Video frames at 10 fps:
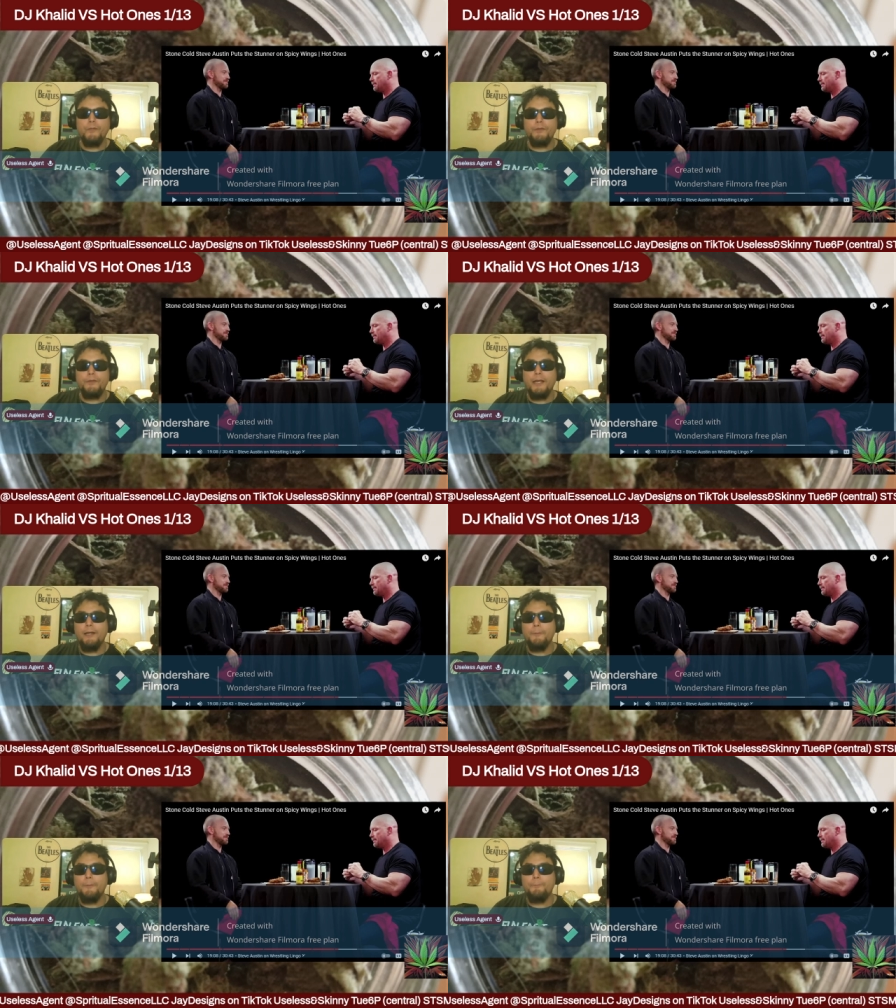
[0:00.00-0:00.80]

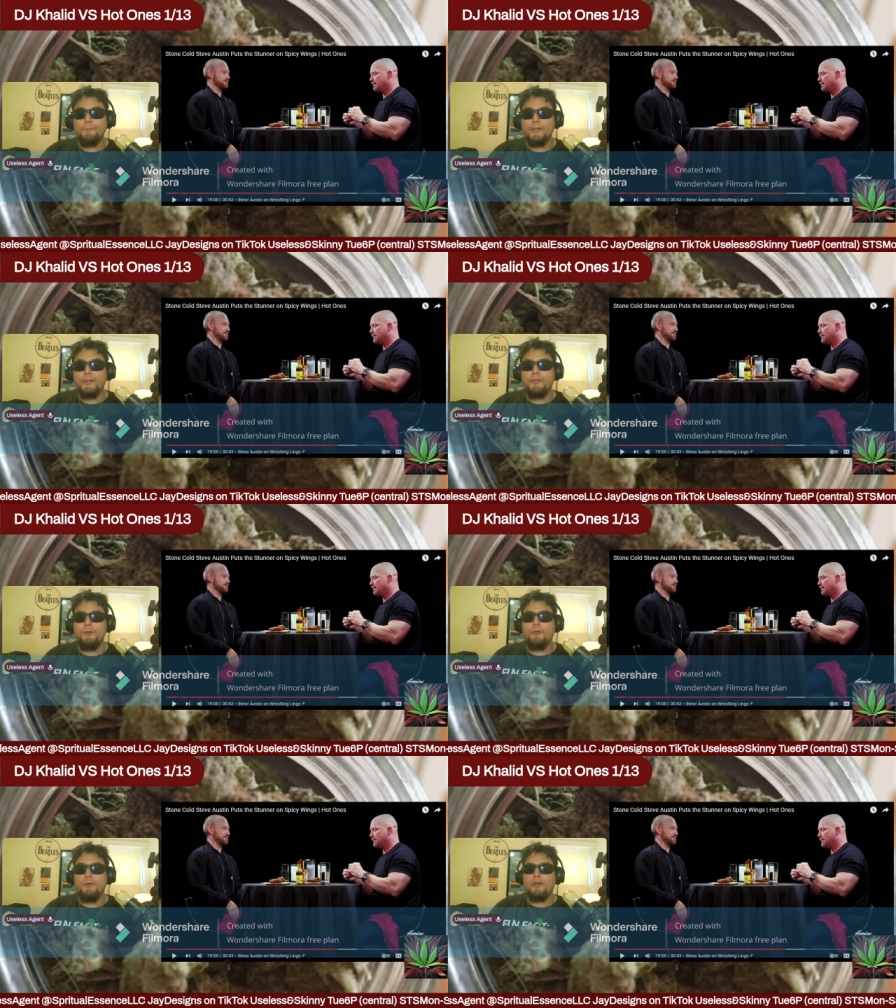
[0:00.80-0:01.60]
Now,
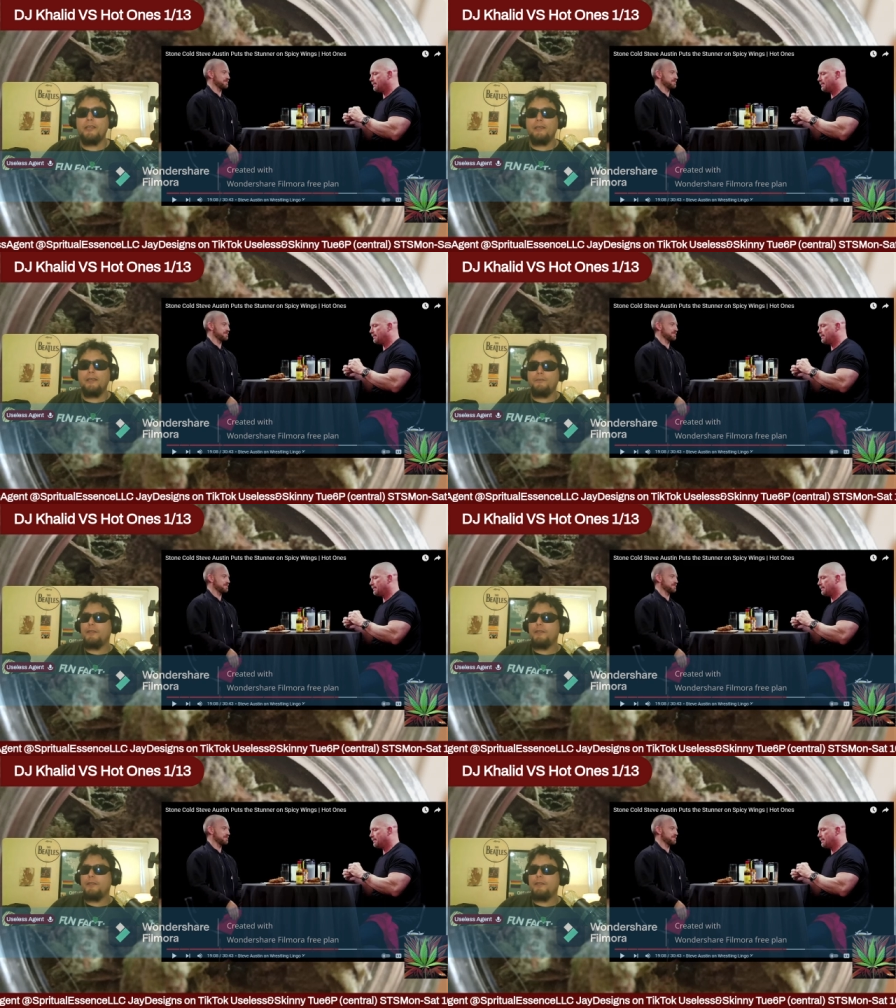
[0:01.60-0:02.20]
you are given